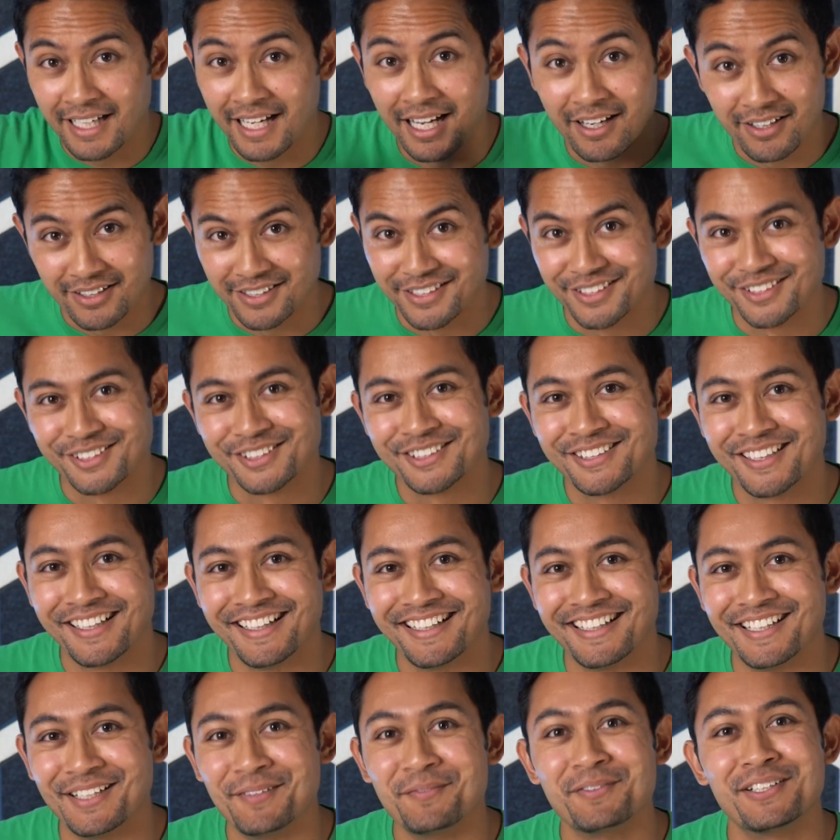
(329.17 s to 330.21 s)
out of your
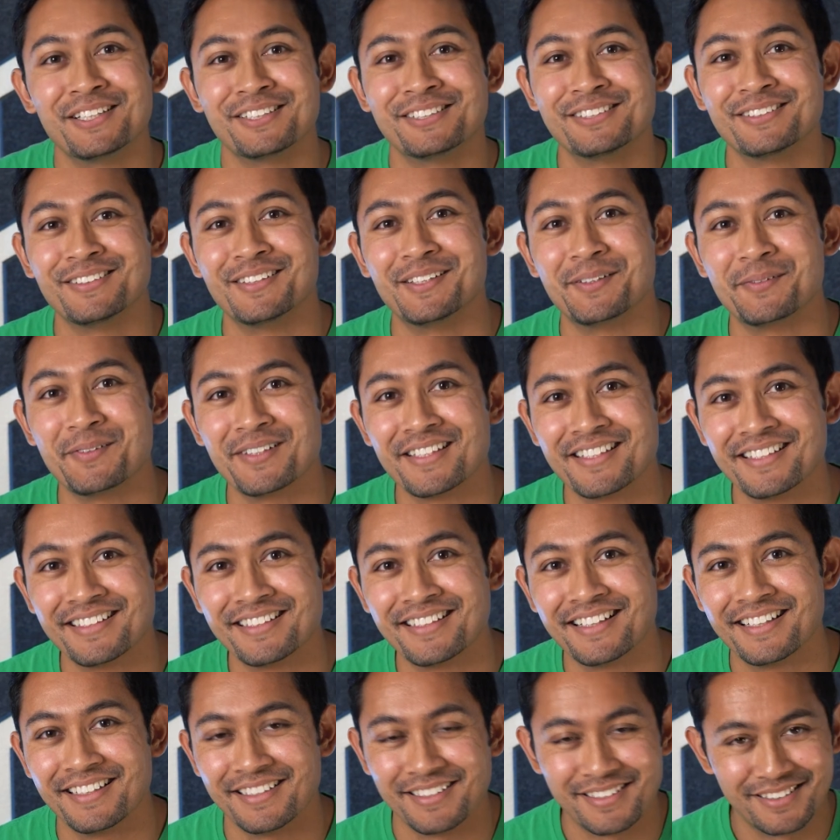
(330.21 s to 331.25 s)
shot if you're shooting with a
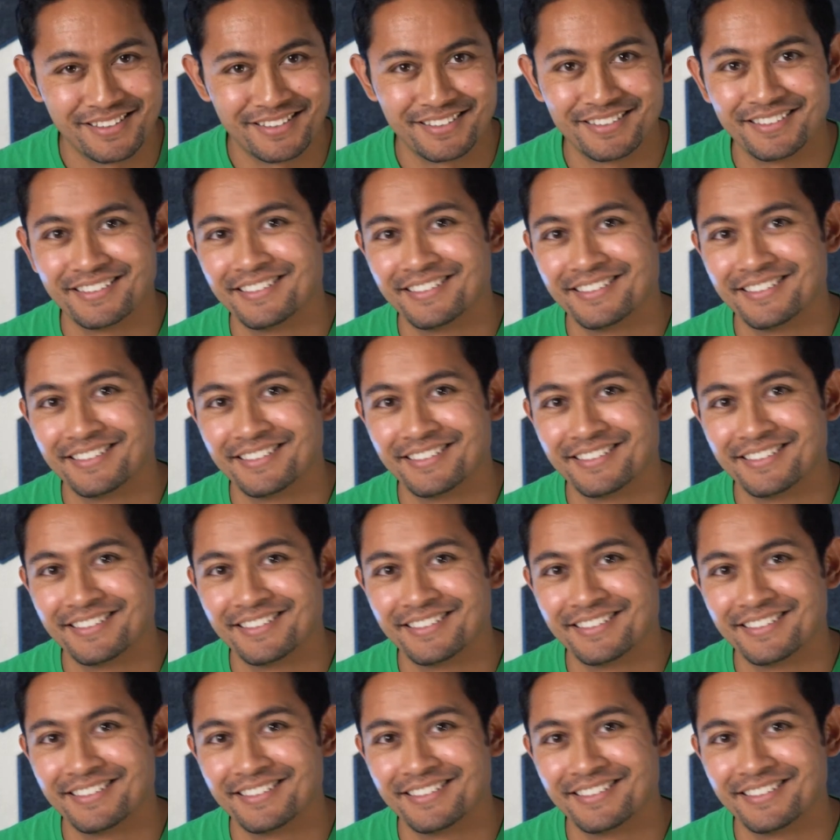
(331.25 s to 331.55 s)
nice